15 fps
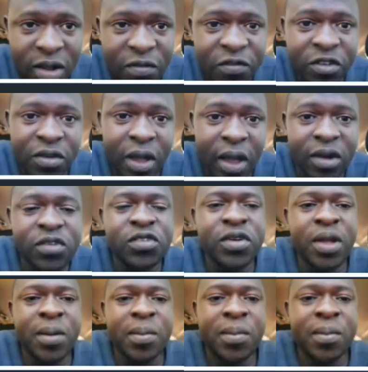left
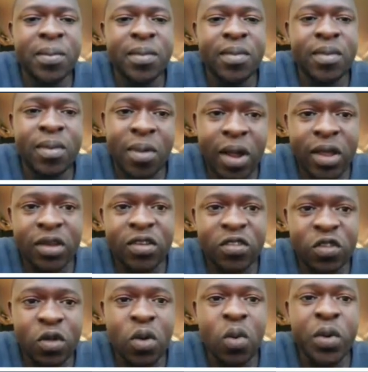atrium,
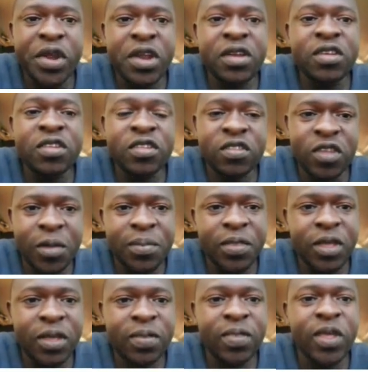right? So we need
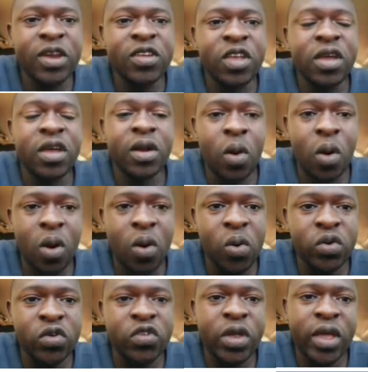something that can
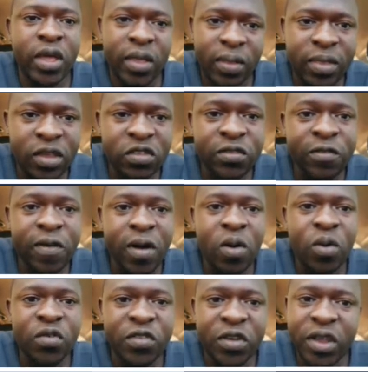hold this
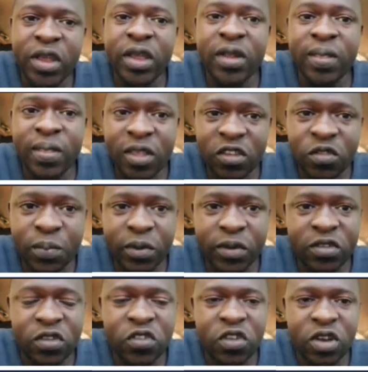valve in
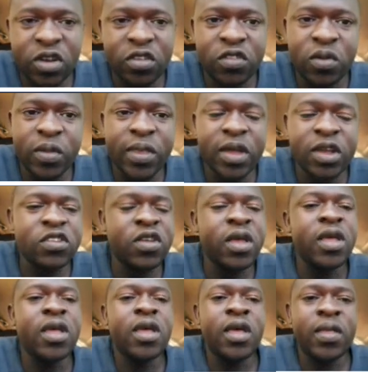this position so
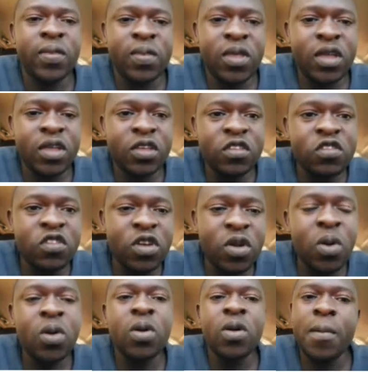that there
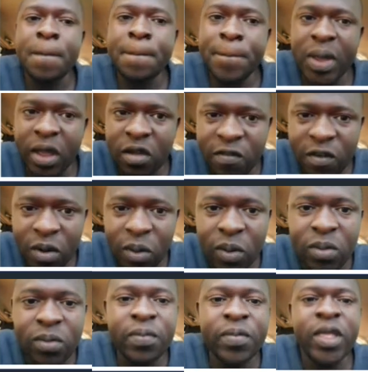is no
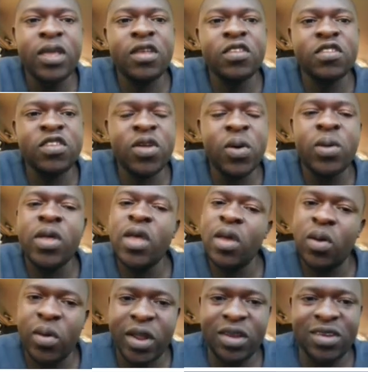backflow. There is
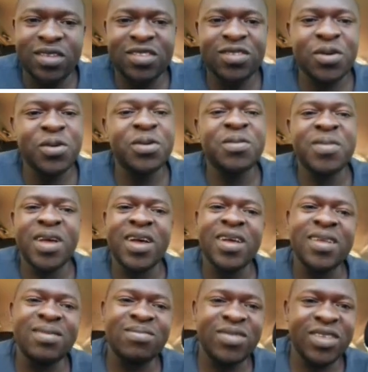no, right? So
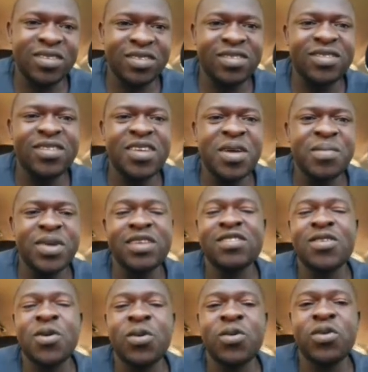this
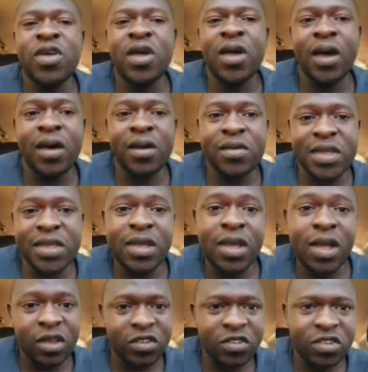term is called
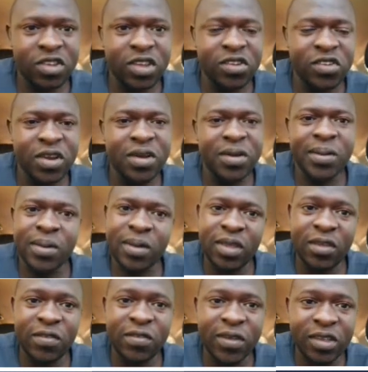regurgitation.
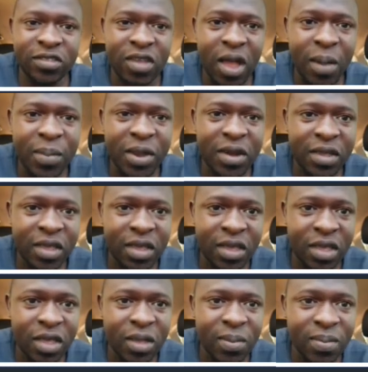If it's
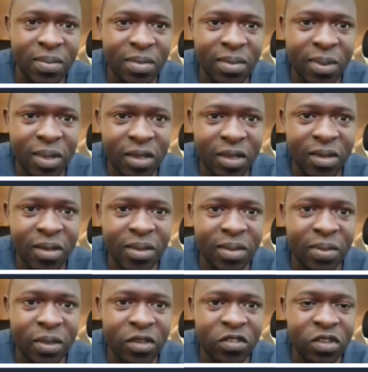happening here,
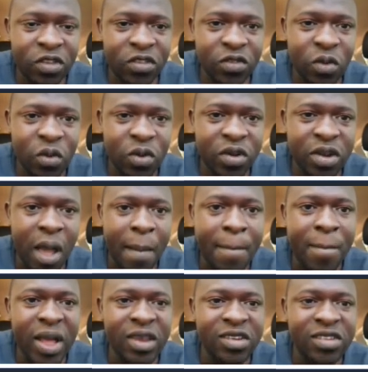this is
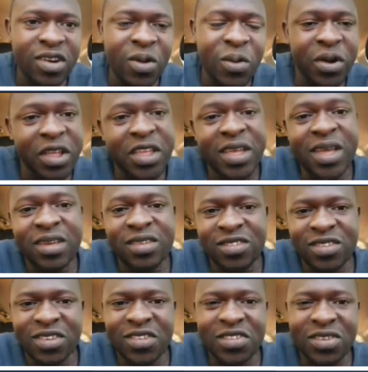called mitral
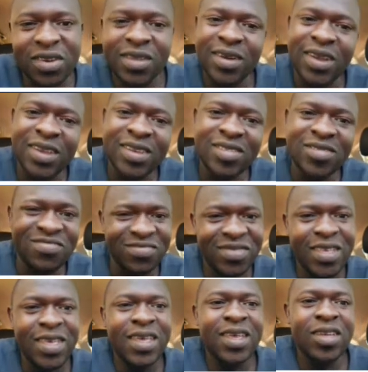regurgitation, right?
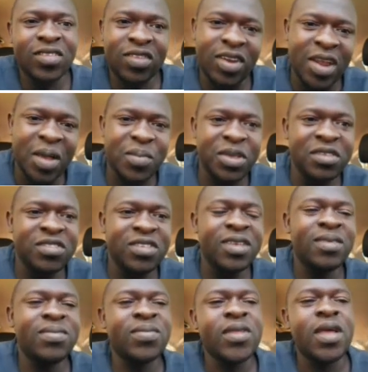It's an
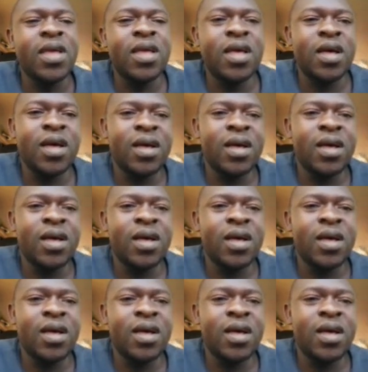amazing